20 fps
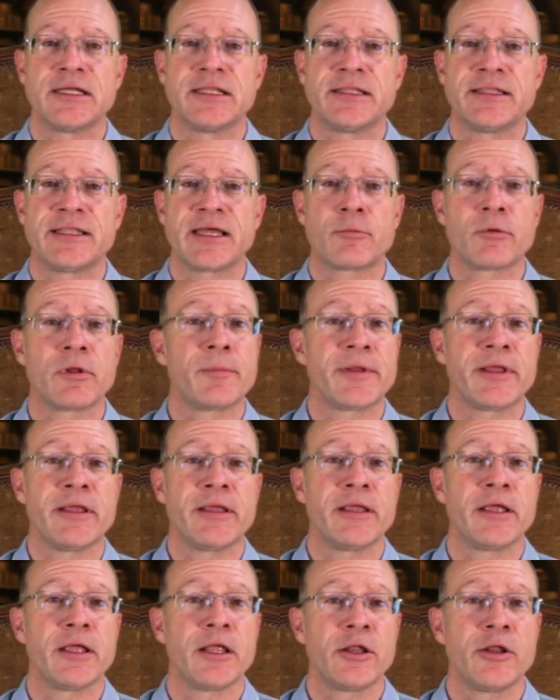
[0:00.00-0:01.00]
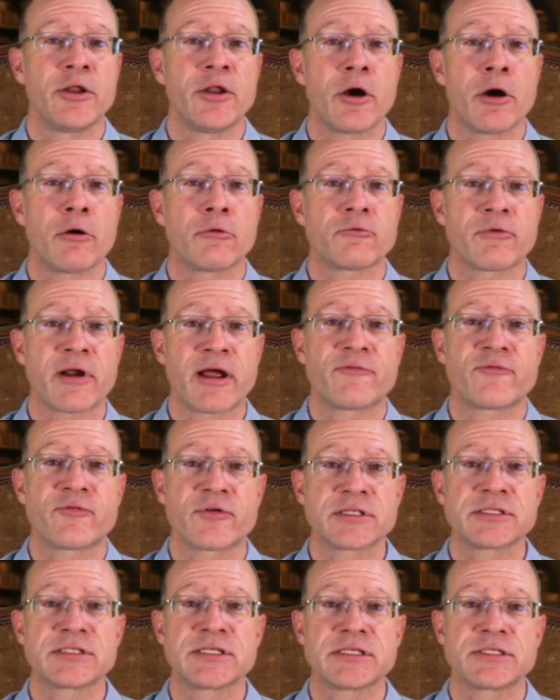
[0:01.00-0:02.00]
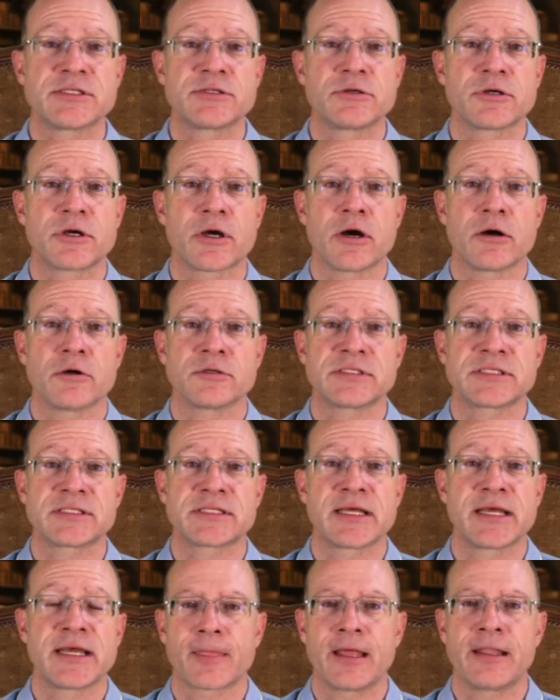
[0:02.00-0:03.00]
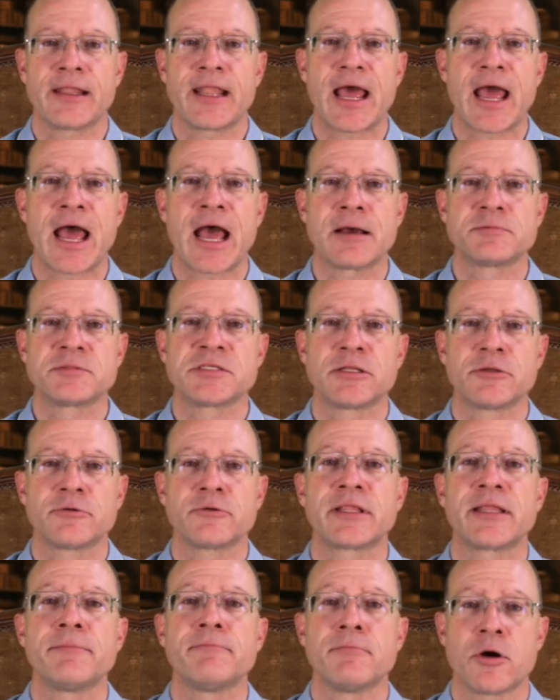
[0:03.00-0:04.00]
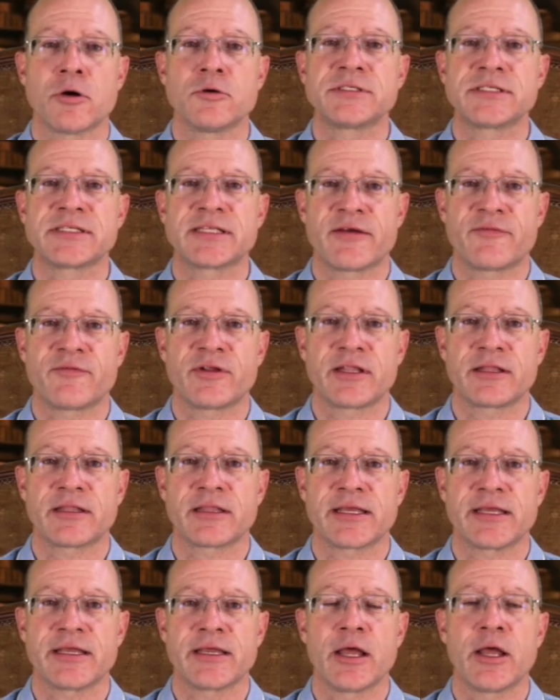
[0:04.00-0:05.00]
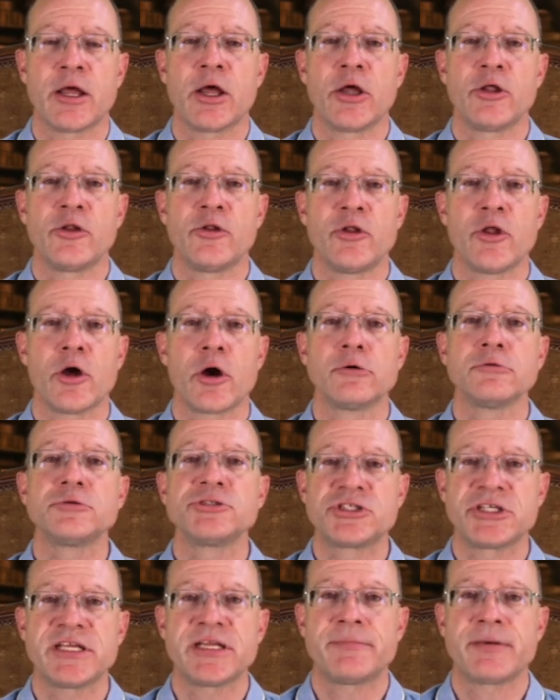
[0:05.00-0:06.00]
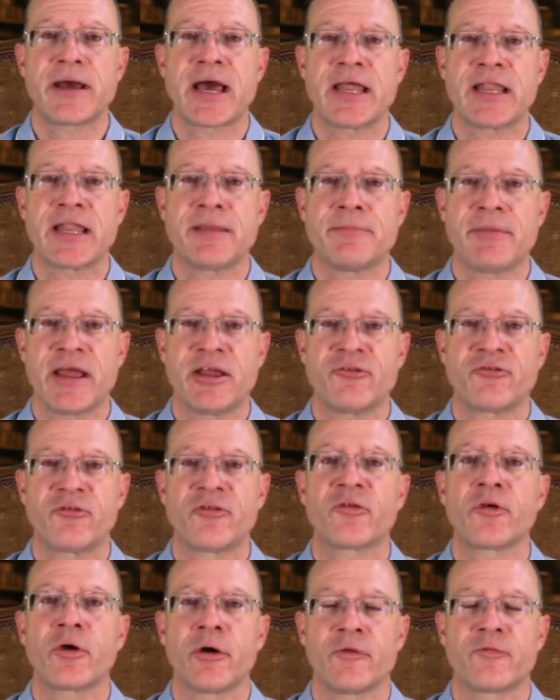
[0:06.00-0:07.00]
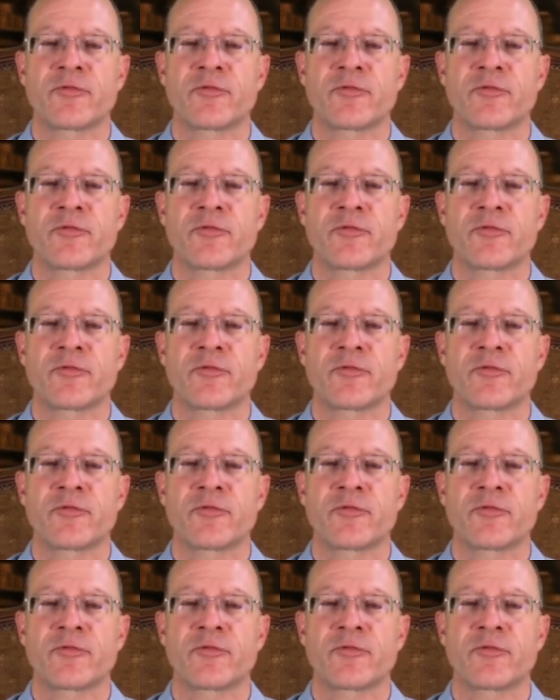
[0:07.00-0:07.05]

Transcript: there will be no references to ghosts and absolutely most definitely no cheap animations of